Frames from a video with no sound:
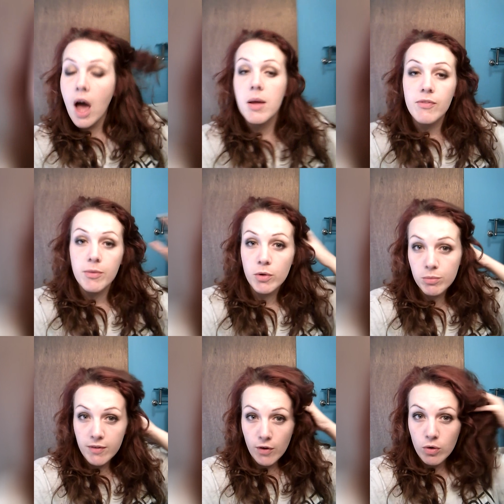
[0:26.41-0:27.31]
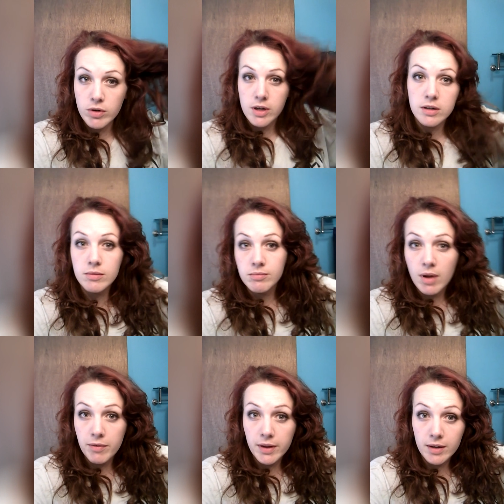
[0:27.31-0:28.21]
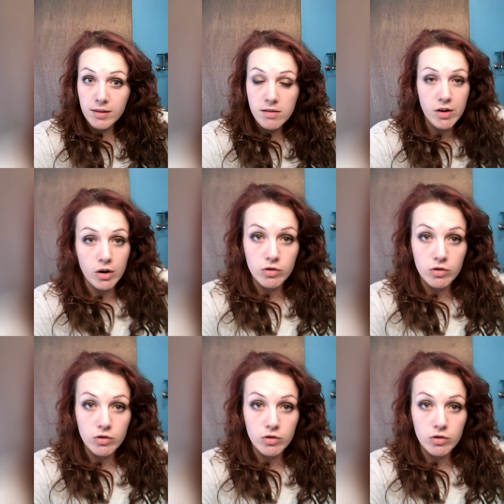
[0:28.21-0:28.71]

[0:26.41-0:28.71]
I am filming with my phone and I feel like it's easier.